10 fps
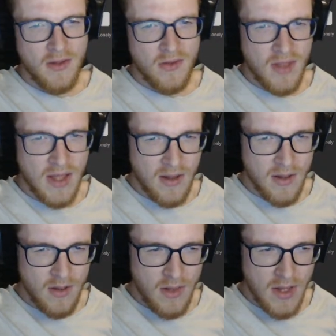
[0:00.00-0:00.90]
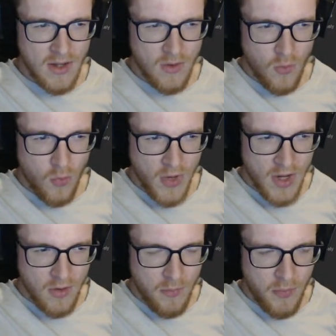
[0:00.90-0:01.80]
is that like a
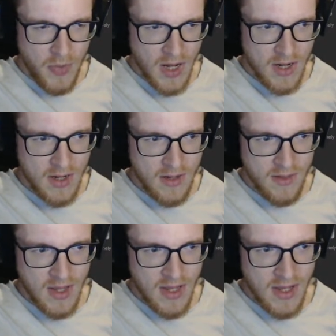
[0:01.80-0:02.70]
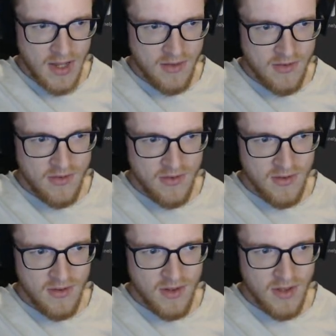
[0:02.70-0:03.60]
weird bug that's
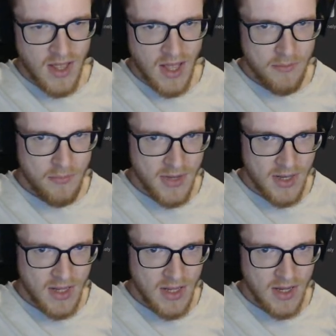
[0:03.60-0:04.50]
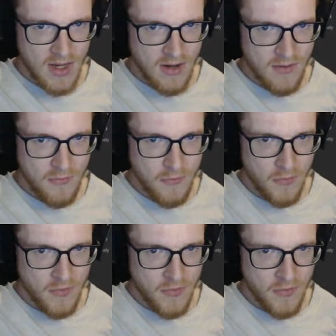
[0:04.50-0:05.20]
happening from